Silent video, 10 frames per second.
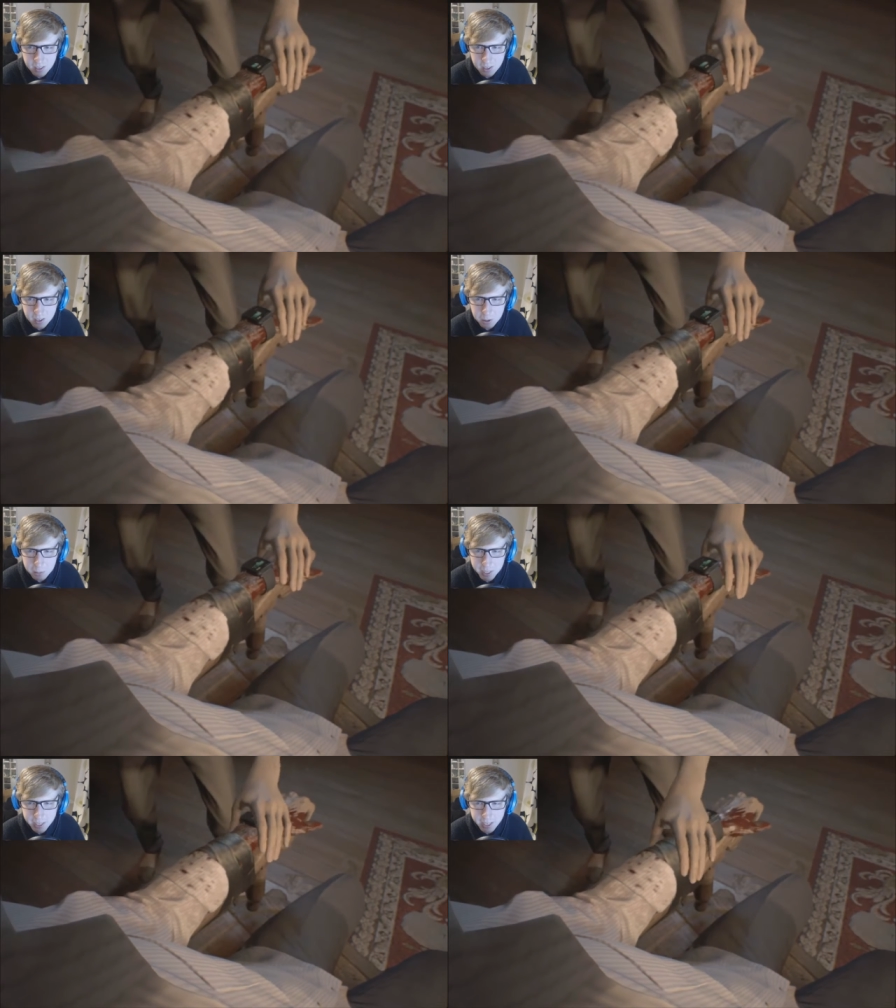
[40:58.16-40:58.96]
Oh
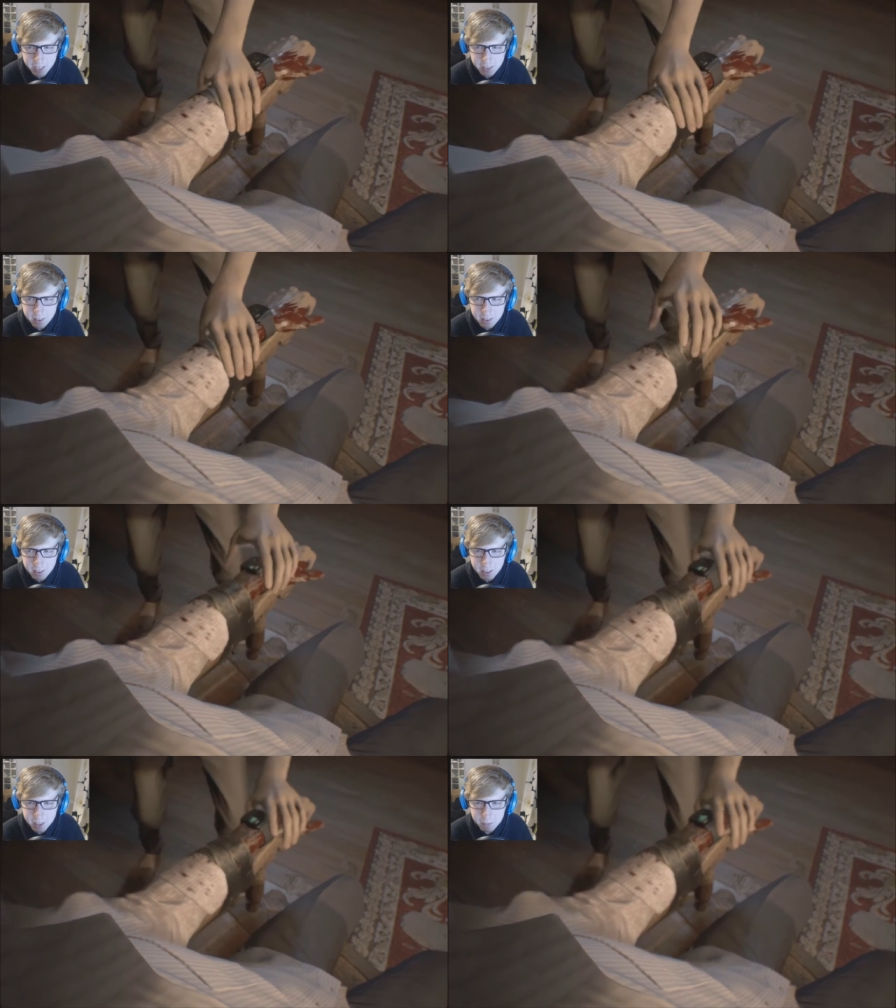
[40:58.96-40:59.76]
my God.
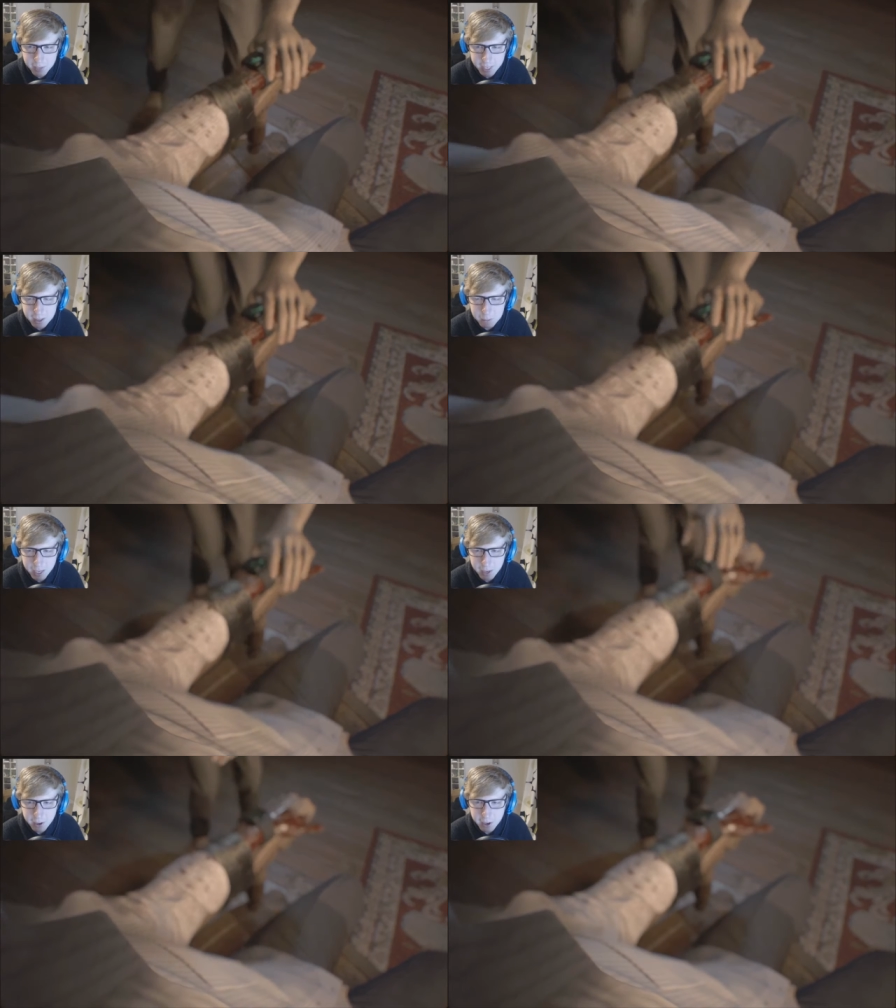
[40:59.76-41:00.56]
They fixed
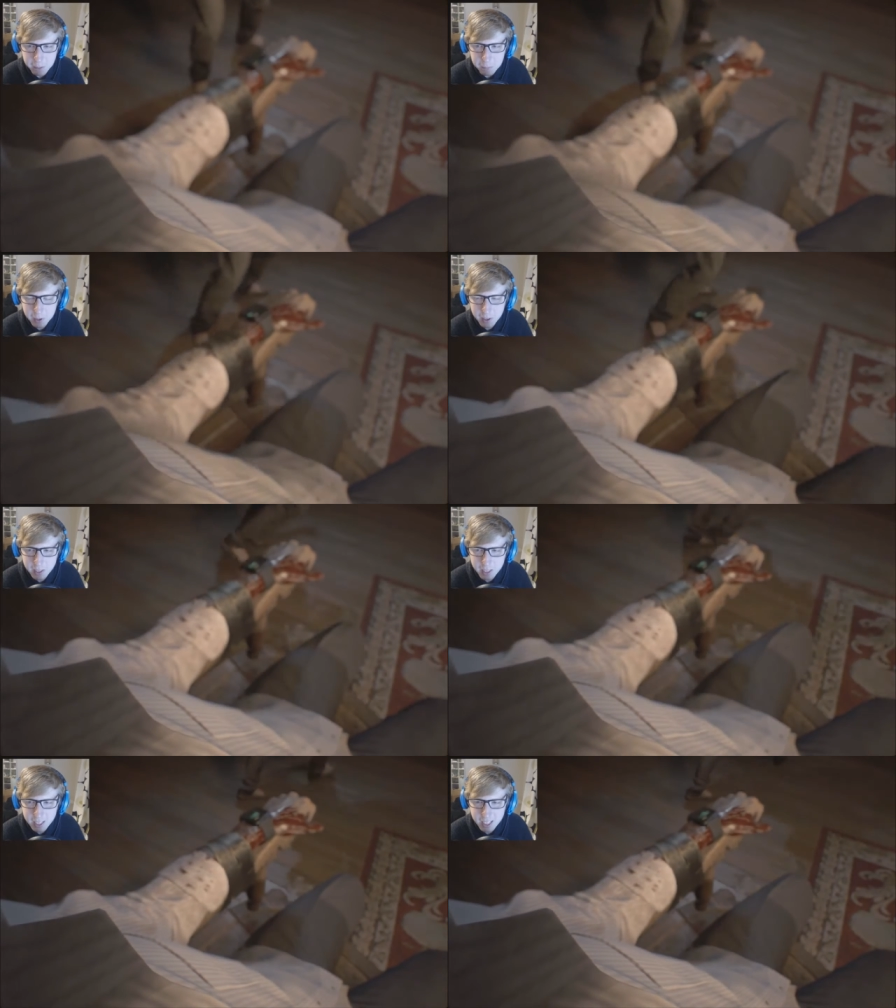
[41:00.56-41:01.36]
my arm.
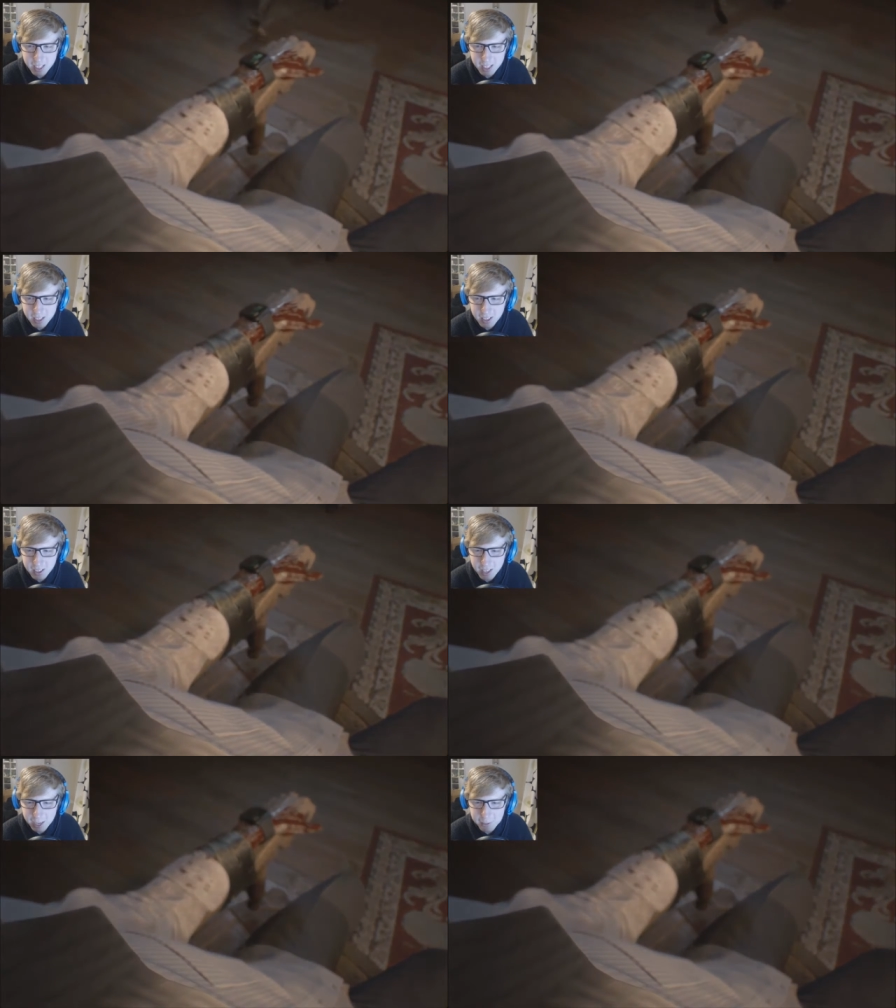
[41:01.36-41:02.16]

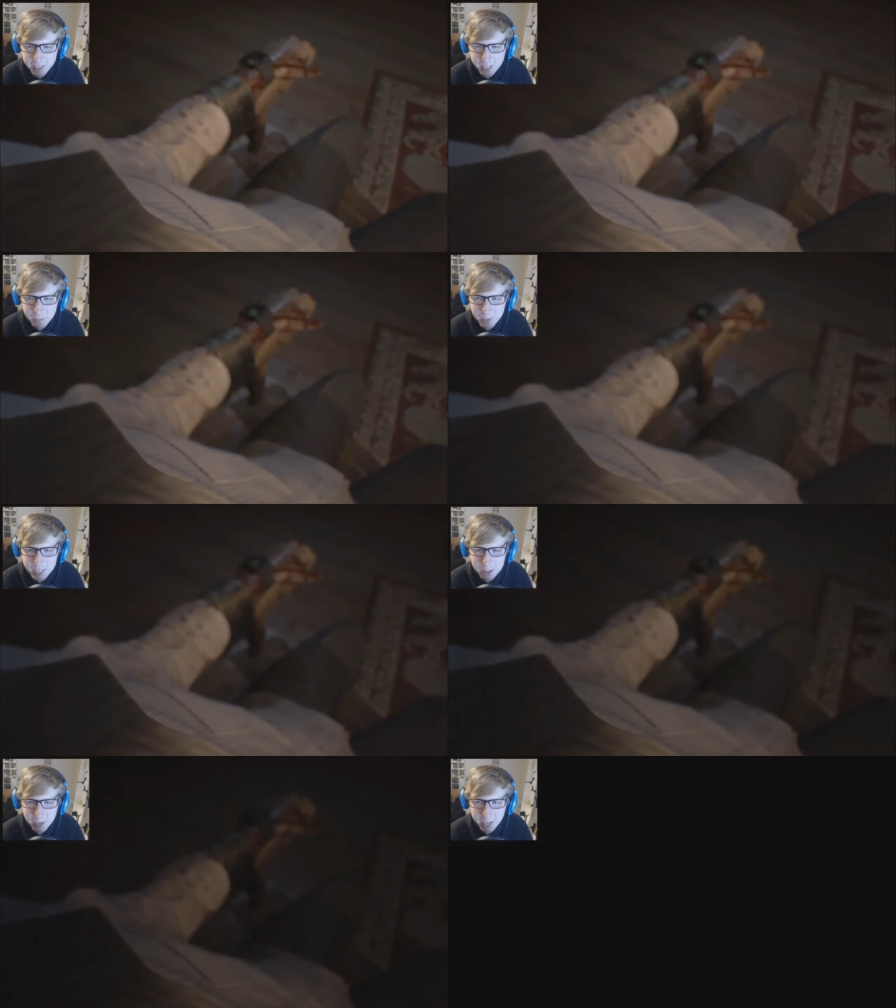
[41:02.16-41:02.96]
How did they
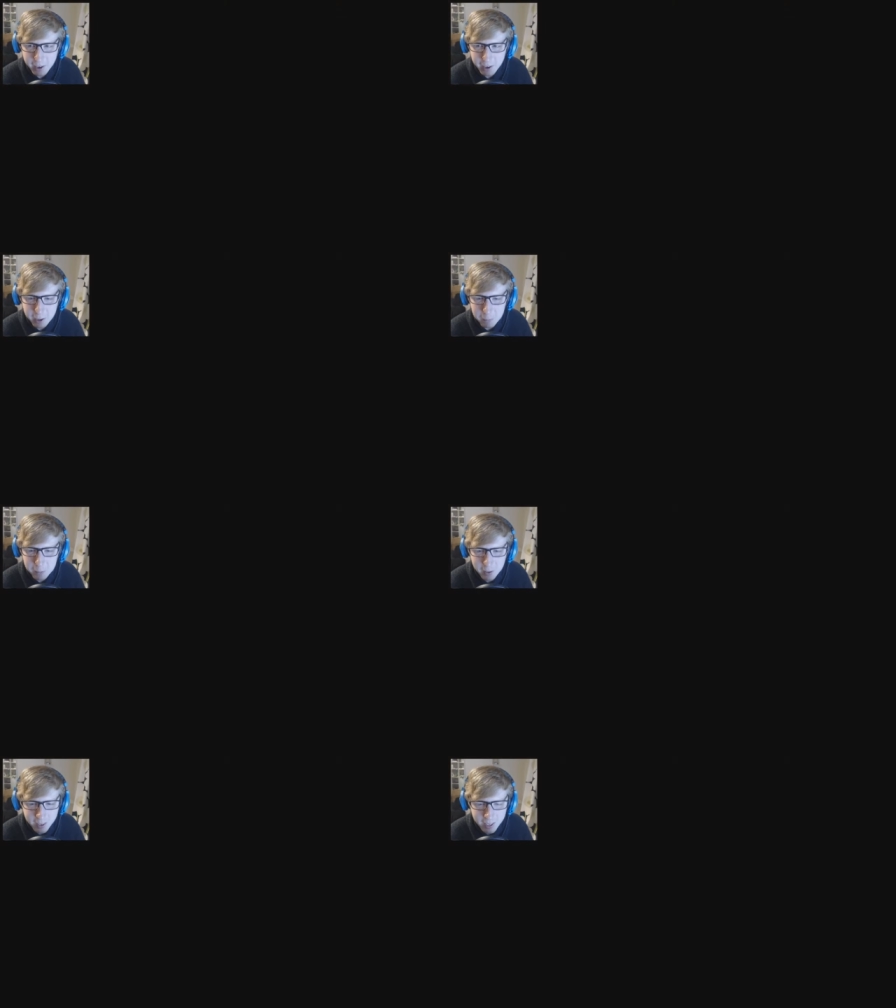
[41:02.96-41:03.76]
fix my arm?